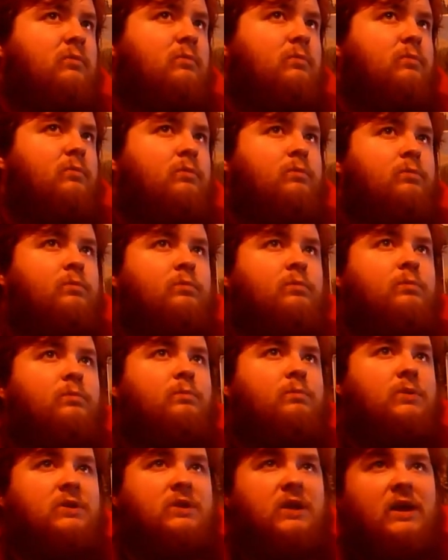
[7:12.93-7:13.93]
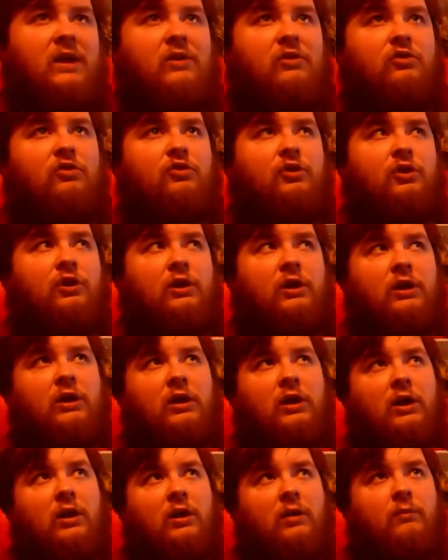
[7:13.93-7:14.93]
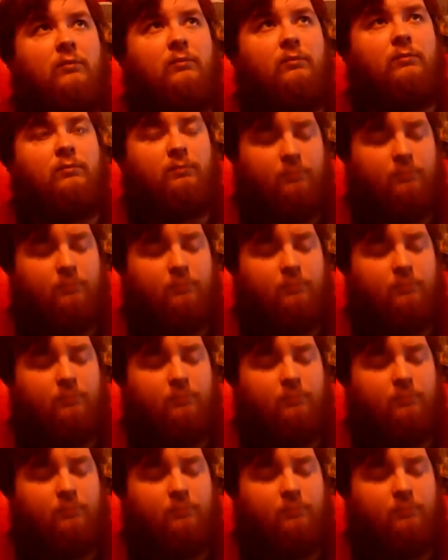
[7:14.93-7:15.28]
to potentially, to